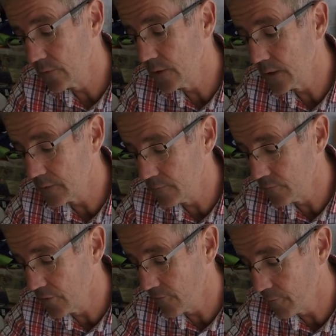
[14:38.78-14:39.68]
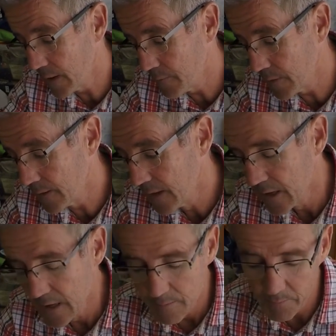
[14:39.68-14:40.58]
on rough paper,
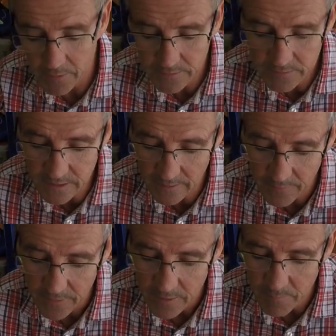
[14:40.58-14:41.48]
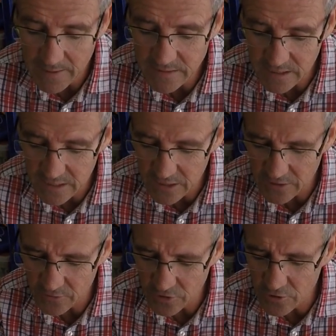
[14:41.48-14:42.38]
but basically
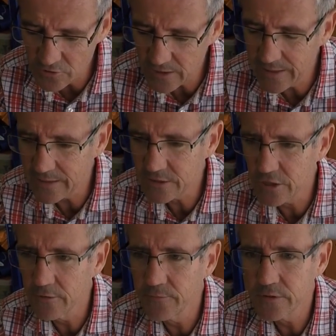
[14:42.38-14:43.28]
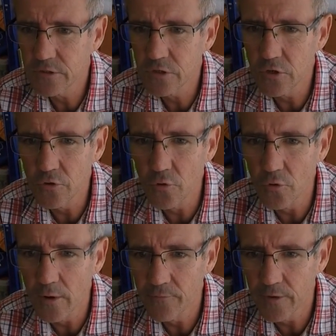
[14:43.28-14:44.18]
you're using that surface to
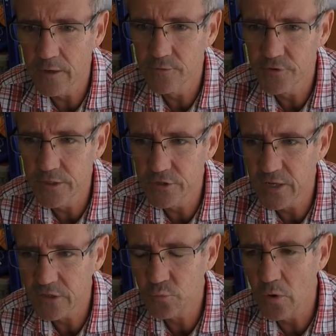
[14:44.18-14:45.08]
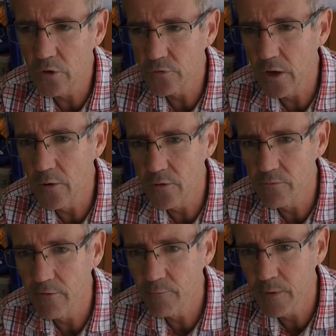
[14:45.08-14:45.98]
your advantage. That's why you'd go with the
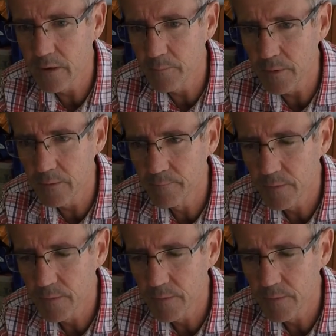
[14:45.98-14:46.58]
rough paper,